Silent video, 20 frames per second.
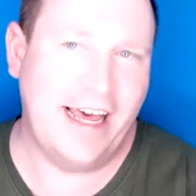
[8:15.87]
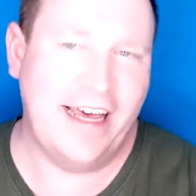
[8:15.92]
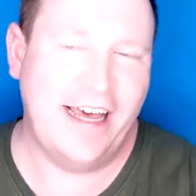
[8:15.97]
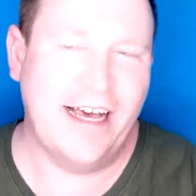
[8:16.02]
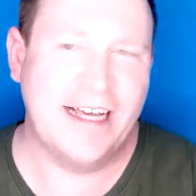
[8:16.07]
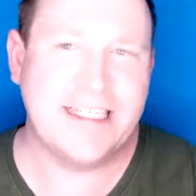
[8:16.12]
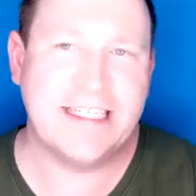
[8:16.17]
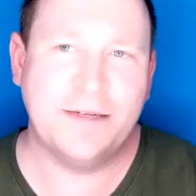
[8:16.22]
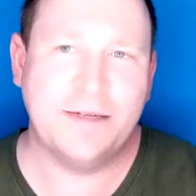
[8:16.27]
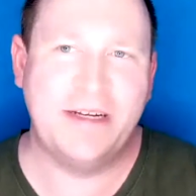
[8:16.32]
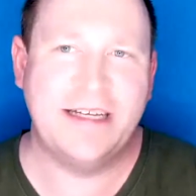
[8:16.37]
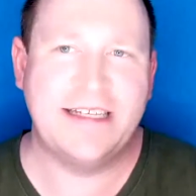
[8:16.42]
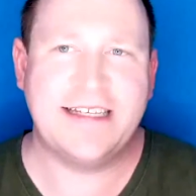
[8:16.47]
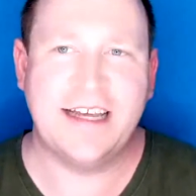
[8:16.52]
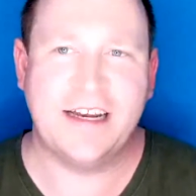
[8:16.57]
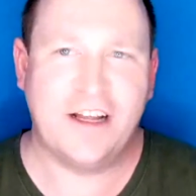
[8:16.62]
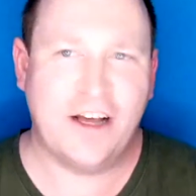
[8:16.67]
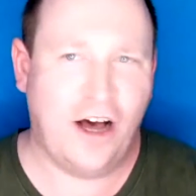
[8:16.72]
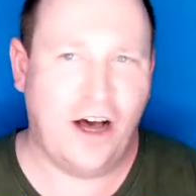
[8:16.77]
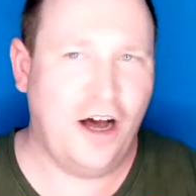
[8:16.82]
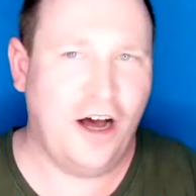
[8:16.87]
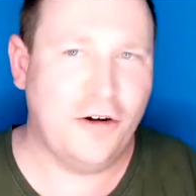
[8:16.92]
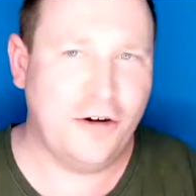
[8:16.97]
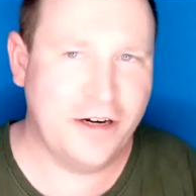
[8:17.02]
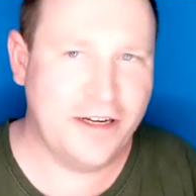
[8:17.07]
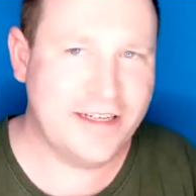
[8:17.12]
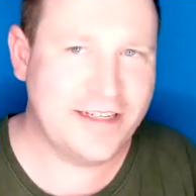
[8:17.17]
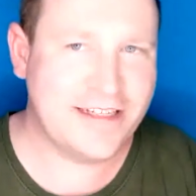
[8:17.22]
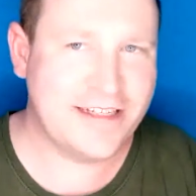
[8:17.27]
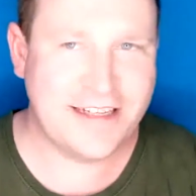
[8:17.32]
somebody said
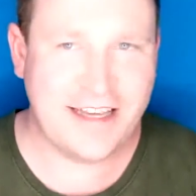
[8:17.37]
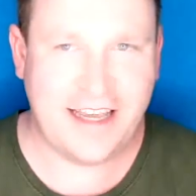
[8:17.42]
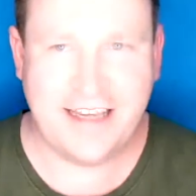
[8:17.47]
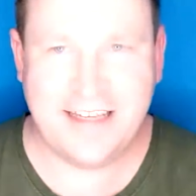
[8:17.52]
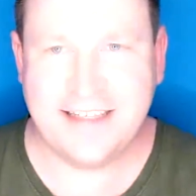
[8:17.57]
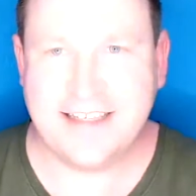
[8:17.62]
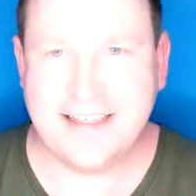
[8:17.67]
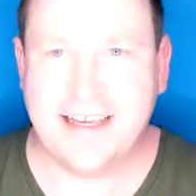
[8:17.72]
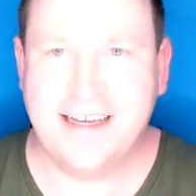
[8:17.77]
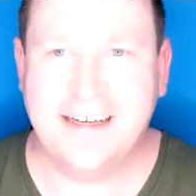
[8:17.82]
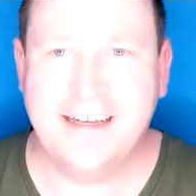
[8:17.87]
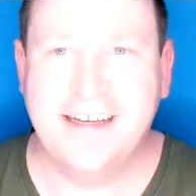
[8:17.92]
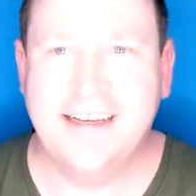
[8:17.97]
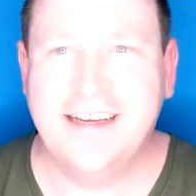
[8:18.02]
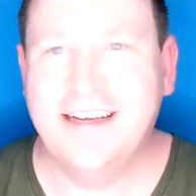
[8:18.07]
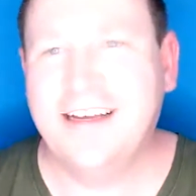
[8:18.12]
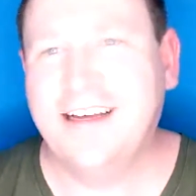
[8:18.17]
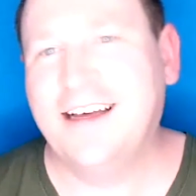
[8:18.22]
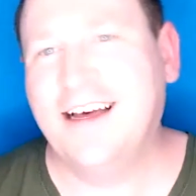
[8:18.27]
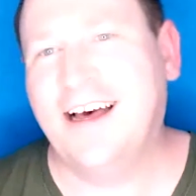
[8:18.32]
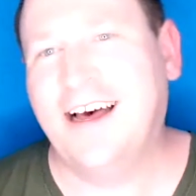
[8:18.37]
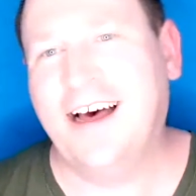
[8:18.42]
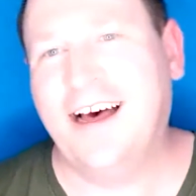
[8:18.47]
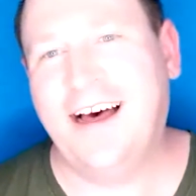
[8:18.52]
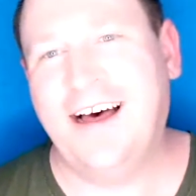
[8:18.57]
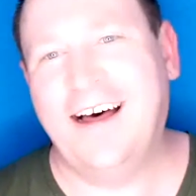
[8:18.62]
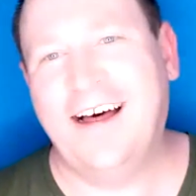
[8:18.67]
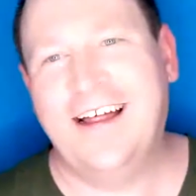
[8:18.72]
Congress as a, uh, uh